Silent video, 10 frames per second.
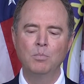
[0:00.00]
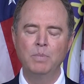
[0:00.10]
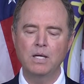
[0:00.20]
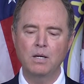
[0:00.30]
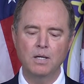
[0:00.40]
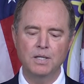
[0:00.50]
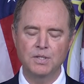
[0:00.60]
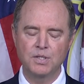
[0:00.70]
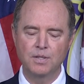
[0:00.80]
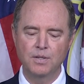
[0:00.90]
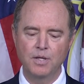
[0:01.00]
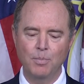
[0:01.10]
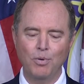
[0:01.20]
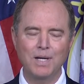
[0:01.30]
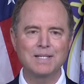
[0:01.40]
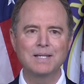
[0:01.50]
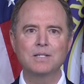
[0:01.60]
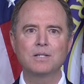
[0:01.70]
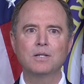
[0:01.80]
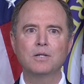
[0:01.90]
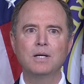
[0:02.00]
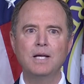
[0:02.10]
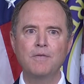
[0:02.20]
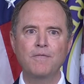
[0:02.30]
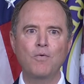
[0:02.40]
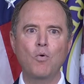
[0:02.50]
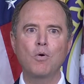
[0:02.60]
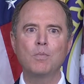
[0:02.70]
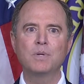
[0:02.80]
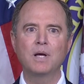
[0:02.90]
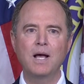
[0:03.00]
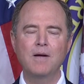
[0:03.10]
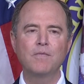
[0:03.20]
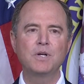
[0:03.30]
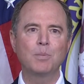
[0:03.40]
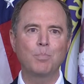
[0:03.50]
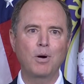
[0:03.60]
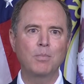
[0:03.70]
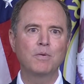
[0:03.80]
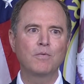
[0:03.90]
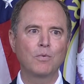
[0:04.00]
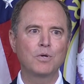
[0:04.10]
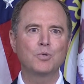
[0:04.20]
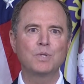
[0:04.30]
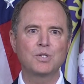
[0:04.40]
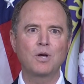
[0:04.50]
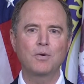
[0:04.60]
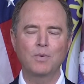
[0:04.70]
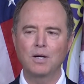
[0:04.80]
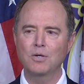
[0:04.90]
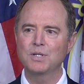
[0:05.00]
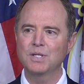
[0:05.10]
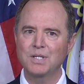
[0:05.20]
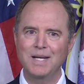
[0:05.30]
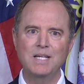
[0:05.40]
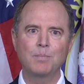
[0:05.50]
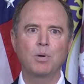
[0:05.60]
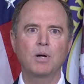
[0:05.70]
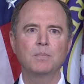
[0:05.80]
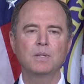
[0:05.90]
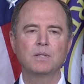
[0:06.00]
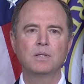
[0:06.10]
because the president informed every department for which we sought records, the State Department,